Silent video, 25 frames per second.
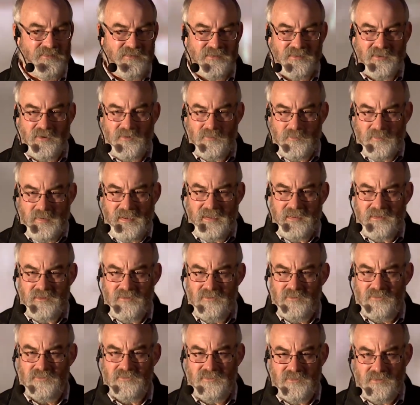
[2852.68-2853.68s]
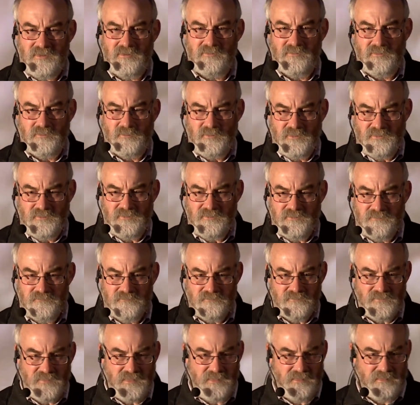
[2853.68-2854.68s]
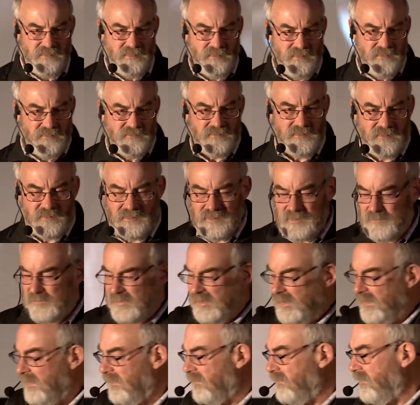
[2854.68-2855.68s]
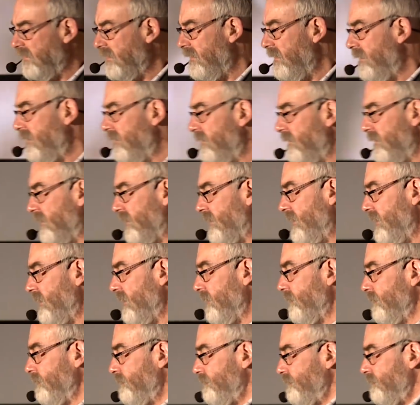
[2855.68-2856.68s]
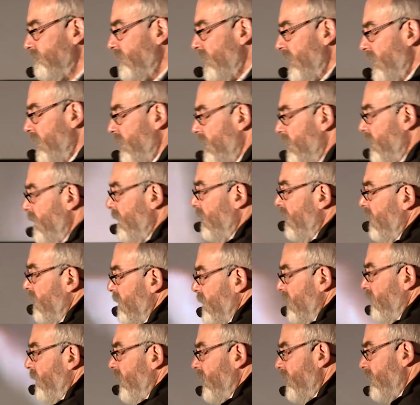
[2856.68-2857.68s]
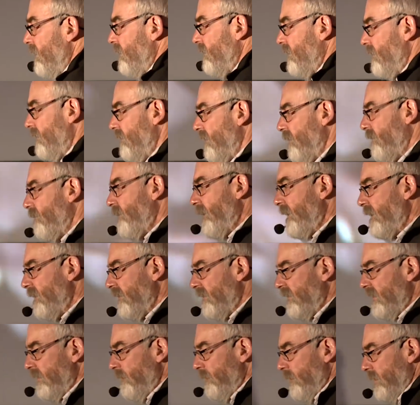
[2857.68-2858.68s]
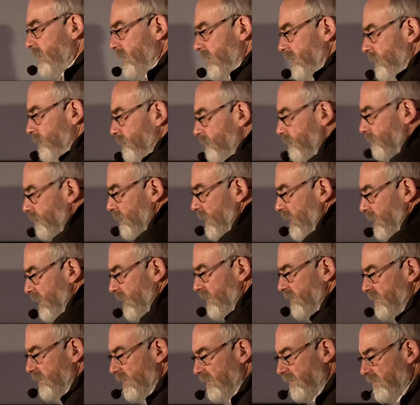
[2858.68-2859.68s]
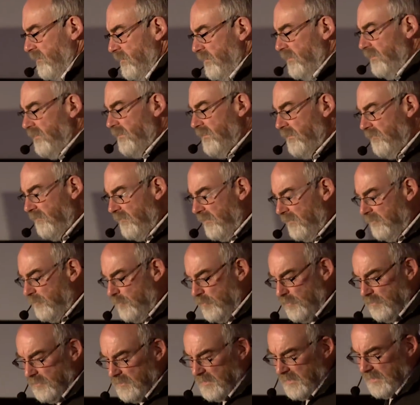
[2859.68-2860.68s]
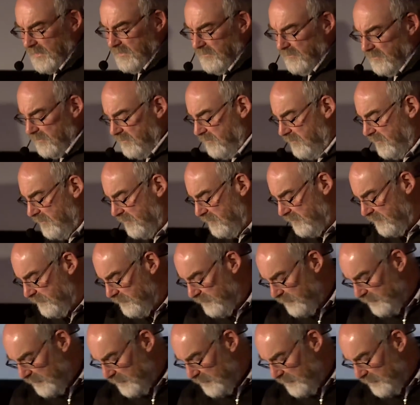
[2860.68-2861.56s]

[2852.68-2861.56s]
to go back or to go onwards. Yeah? So the liminality here is key. So if I'm going to do this very simply, and let's just do some broad categories.